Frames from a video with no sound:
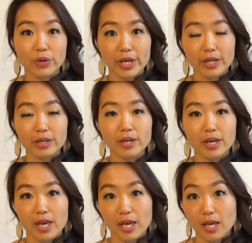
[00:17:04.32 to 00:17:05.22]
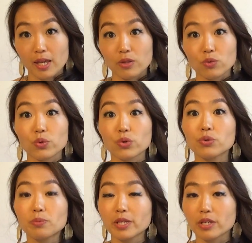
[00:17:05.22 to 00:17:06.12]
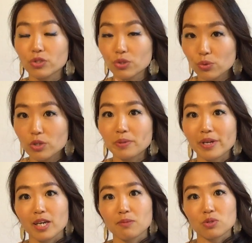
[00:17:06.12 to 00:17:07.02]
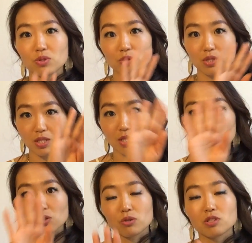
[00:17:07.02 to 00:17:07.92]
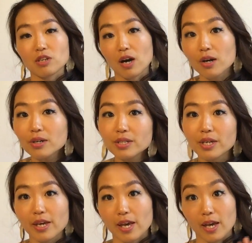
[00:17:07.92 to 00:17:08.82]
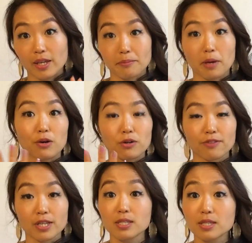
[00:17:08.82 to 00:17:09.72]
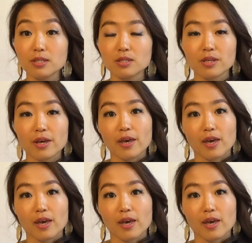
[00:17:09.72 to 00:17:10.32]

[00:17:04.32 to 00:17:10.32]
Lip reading: way, and you will be able to see your chart and our faces,